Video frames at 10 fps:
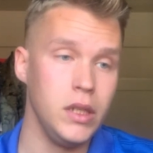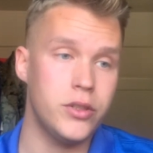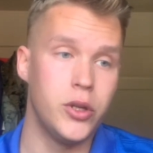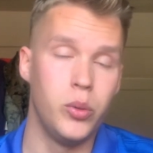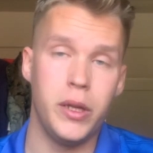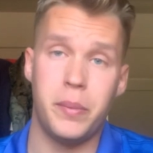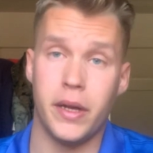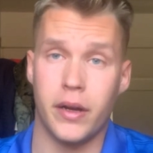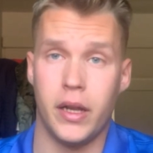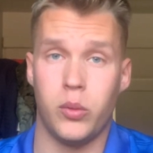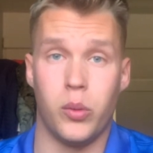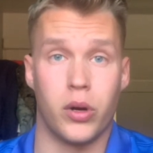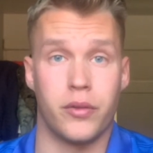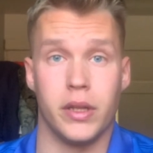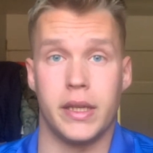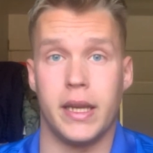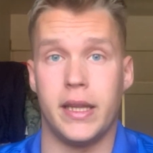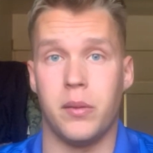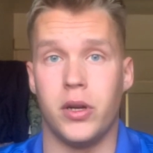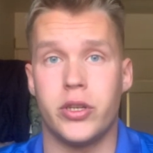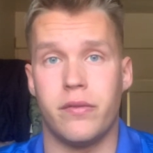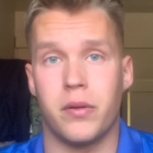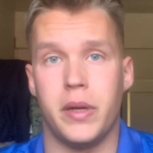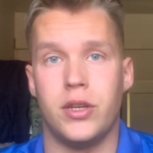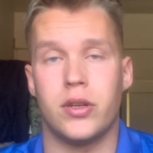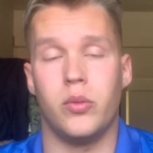2 week period, we weren't really getting that much information.